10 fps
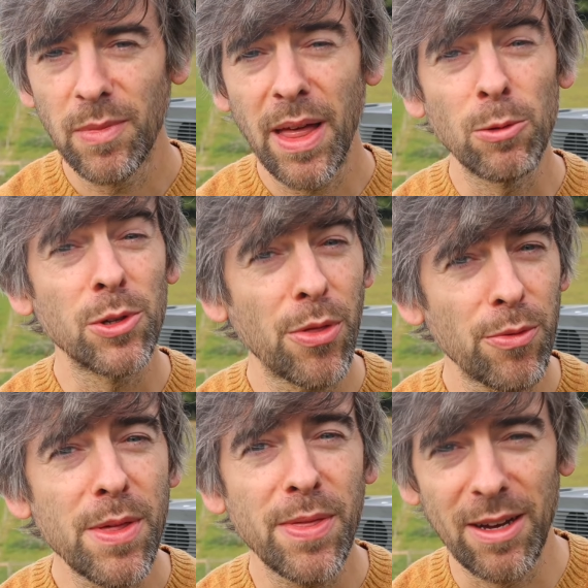That will do
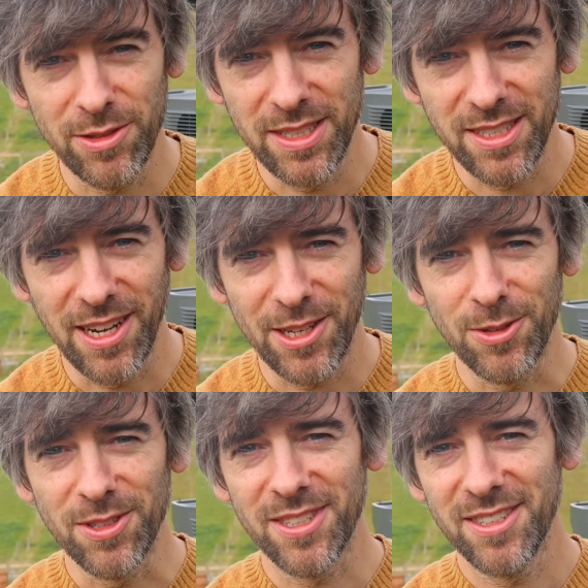3000
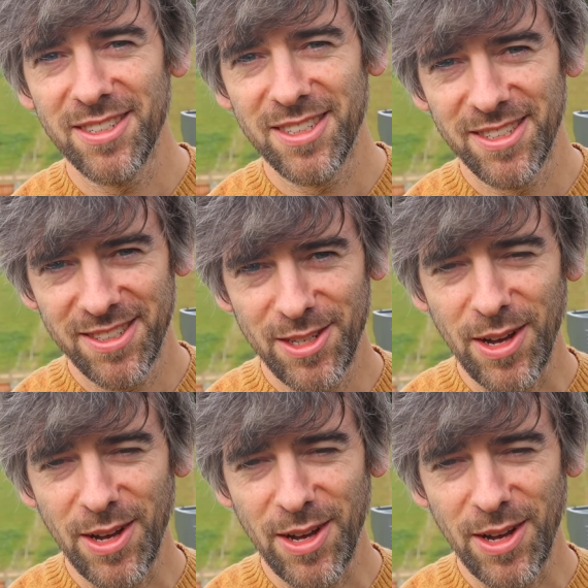cycles to